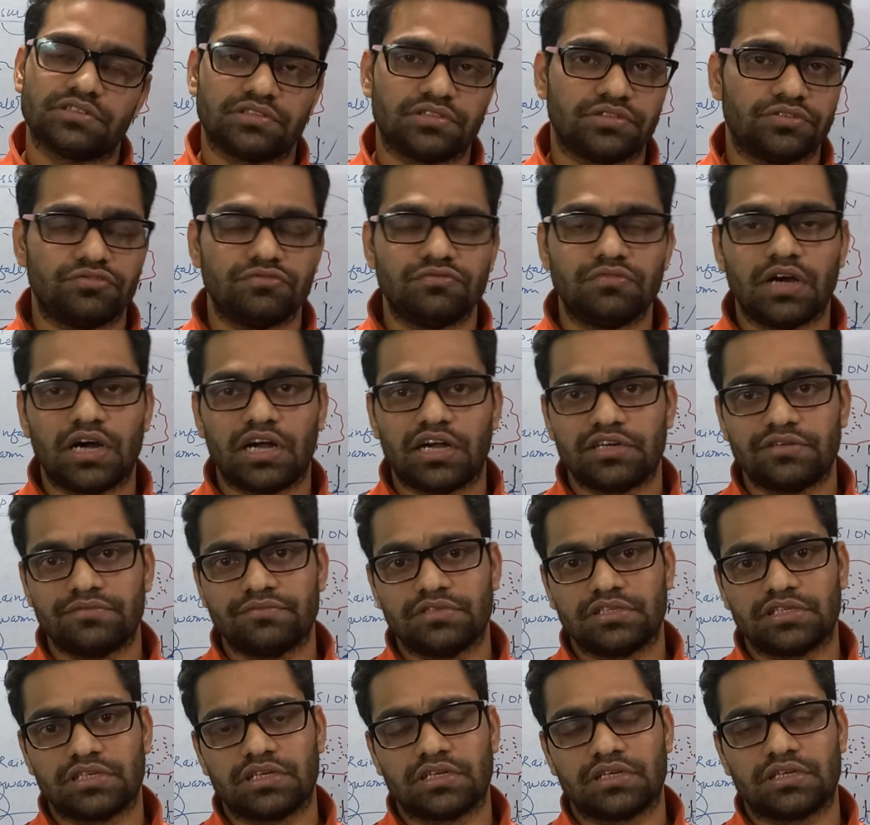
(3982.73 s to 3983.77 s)
do hard
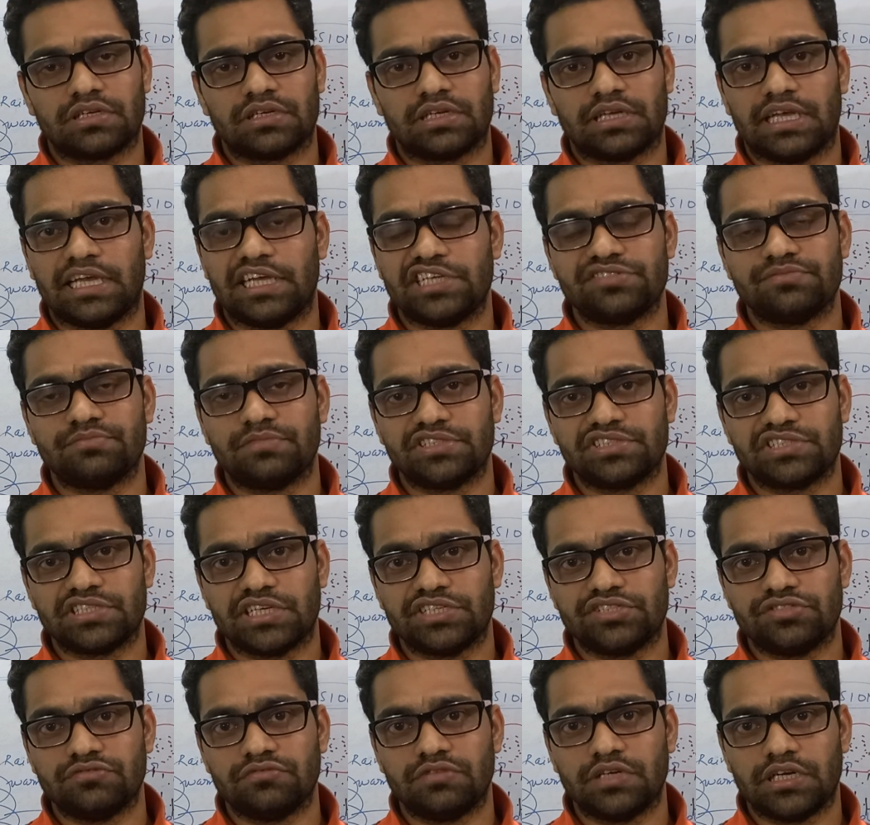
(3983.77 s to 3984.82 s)
work as much
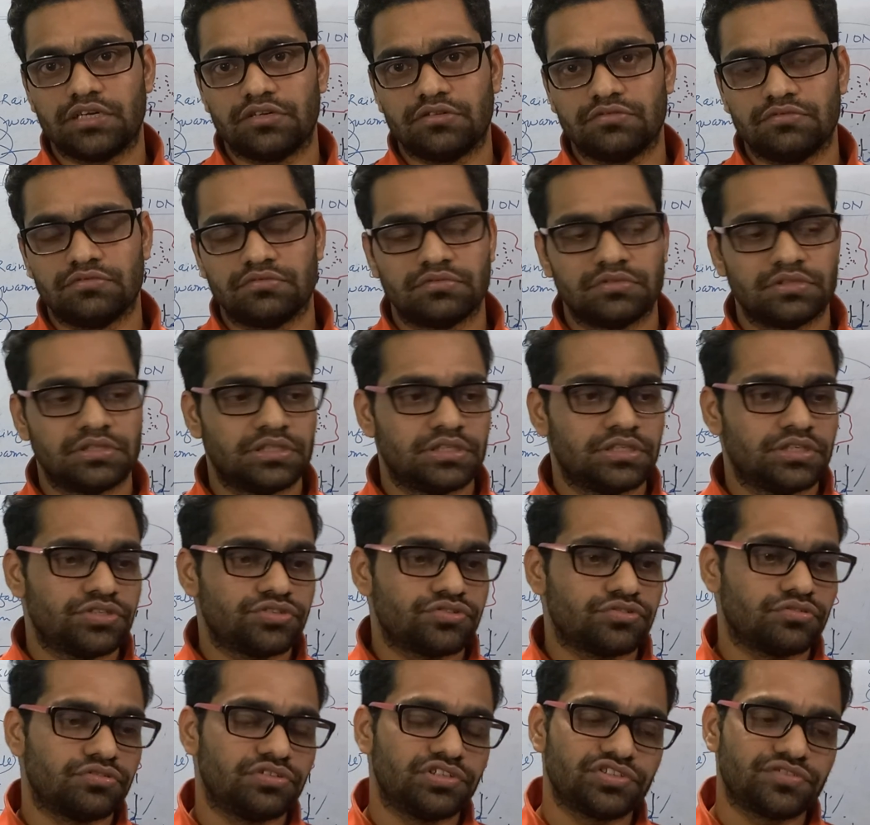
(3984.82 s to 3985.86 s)
as you can do.
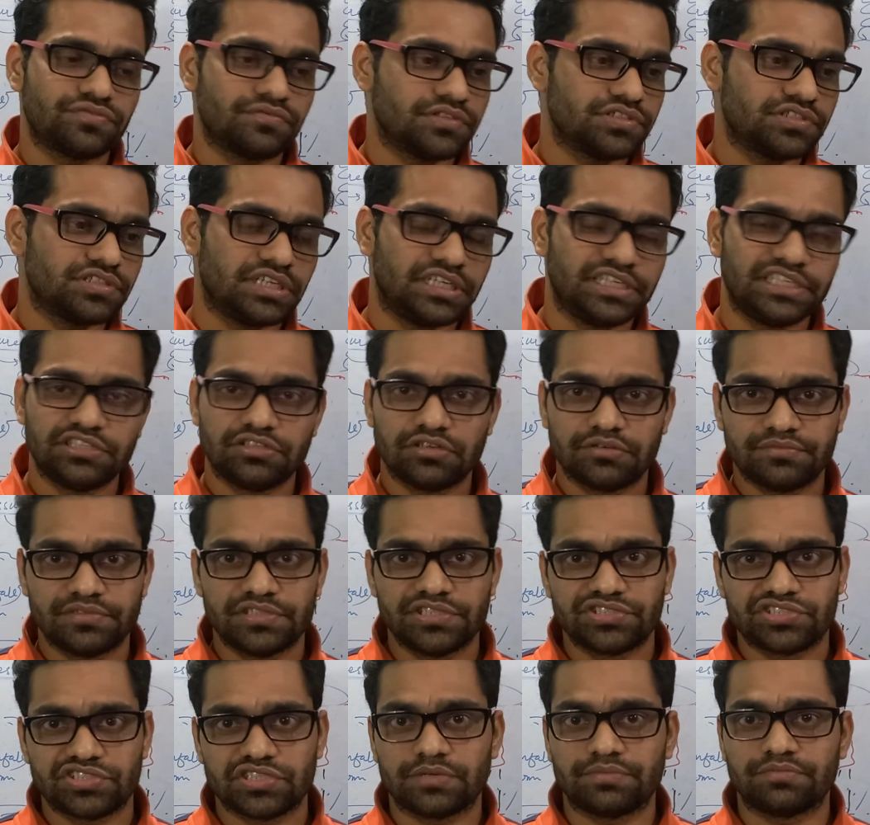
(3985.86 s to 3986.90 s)
So this was the end of
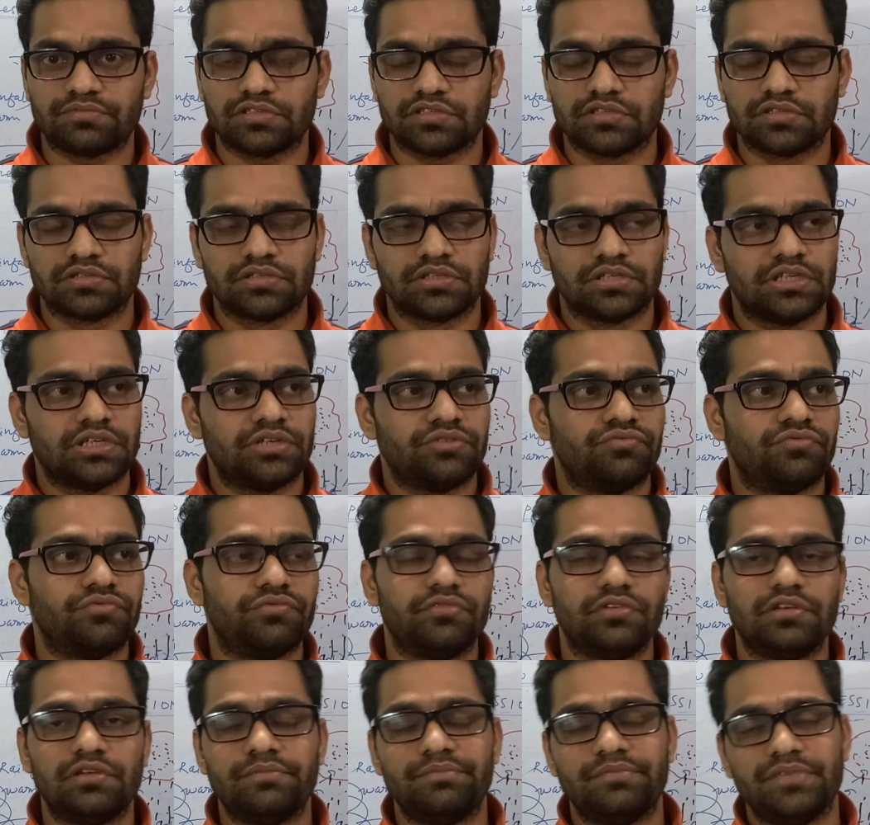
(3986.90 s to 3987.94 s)
this chapter. We
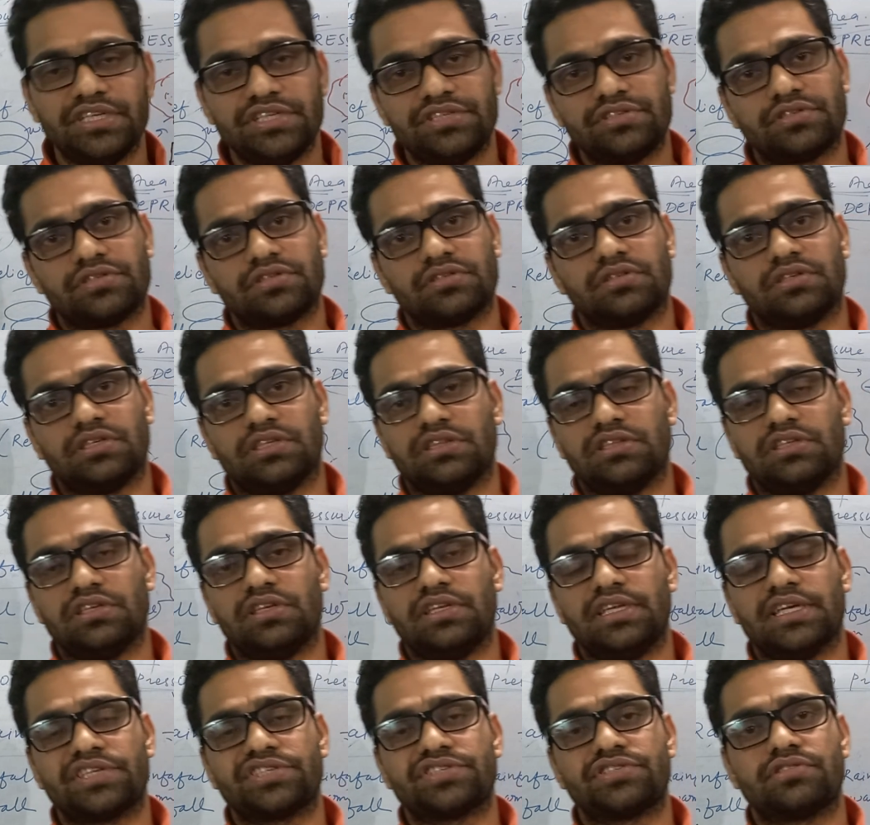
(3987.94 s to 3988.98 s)
will meet in the
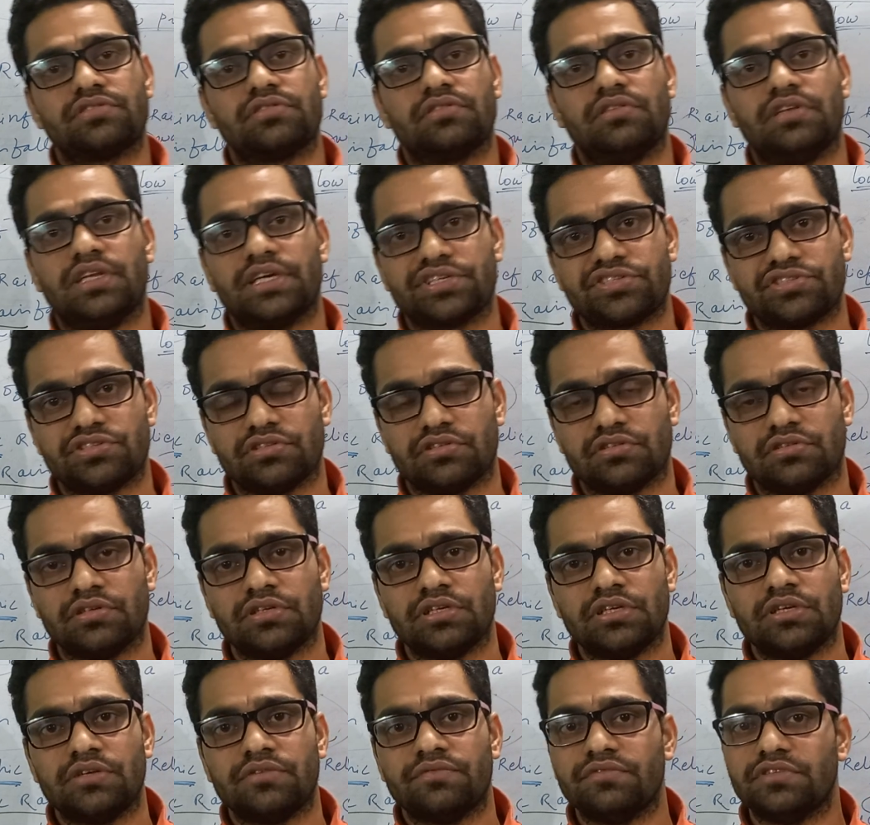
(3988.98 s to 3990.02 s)
next lecture
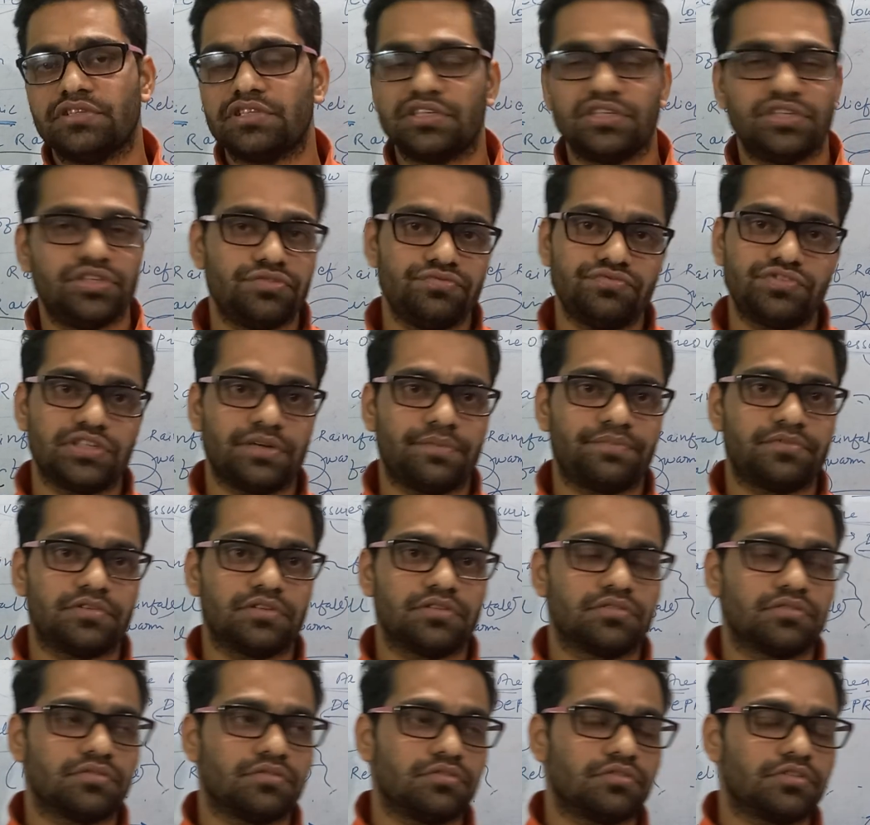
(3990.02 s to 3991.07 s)
with a new
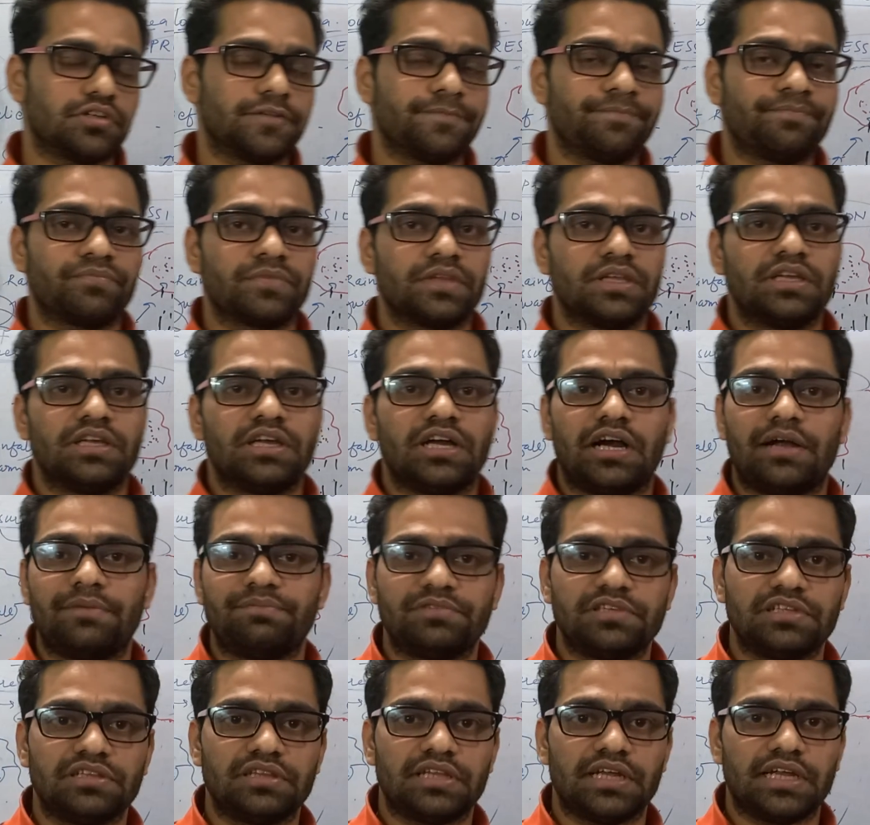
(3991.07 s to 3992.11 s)
chapter. Okay, up
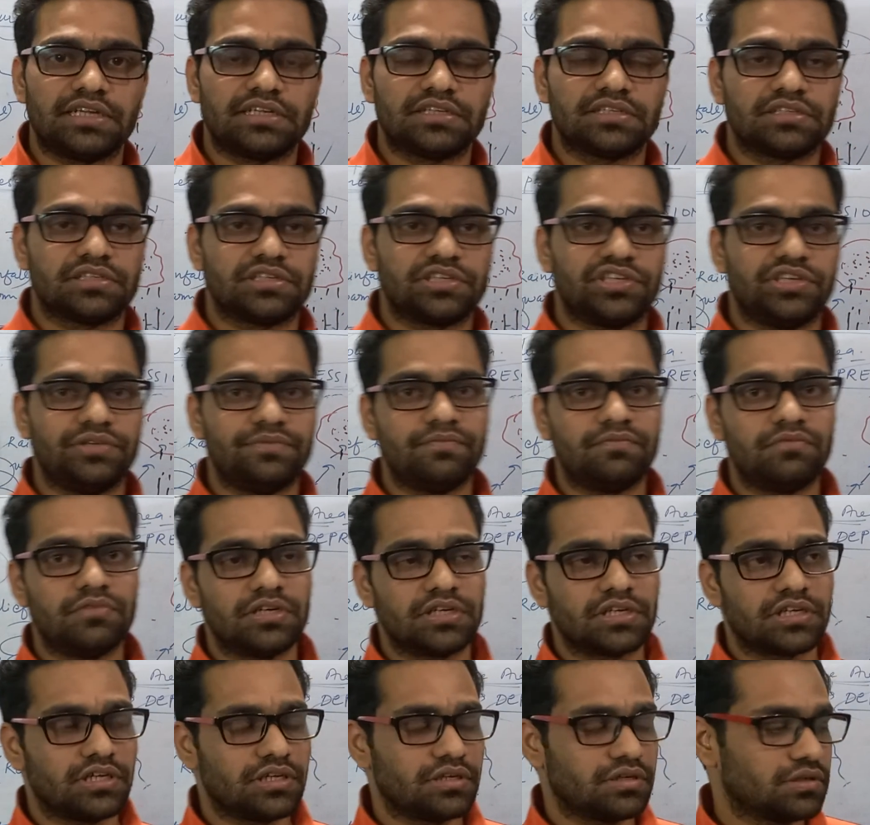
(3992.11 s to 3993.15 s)
till that, keep
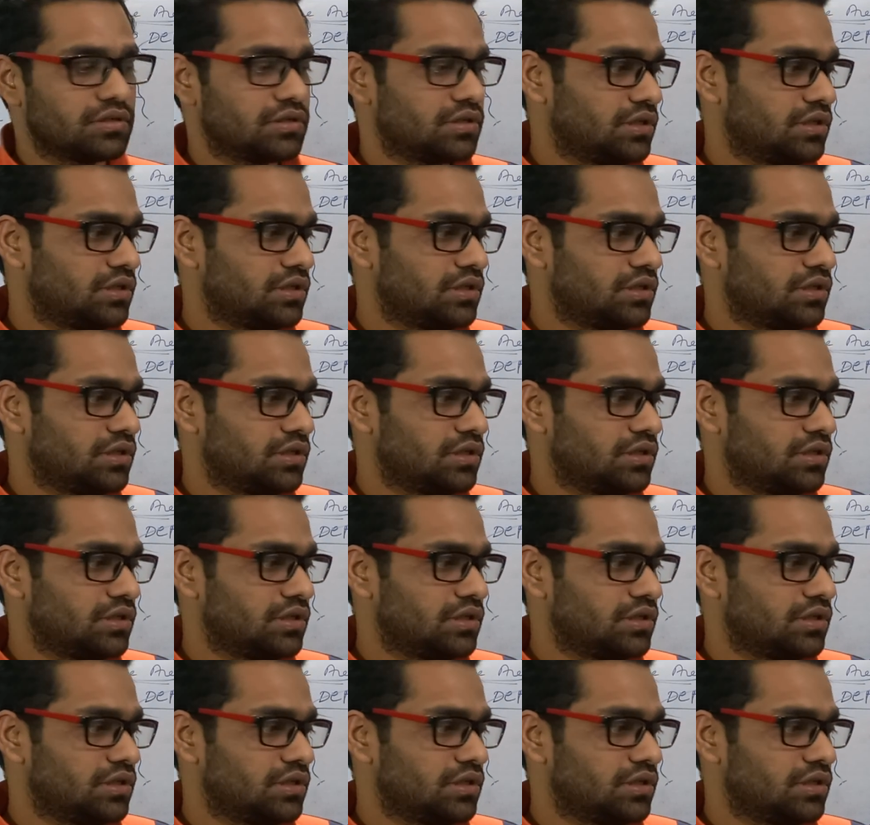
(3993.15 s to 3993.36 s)
working.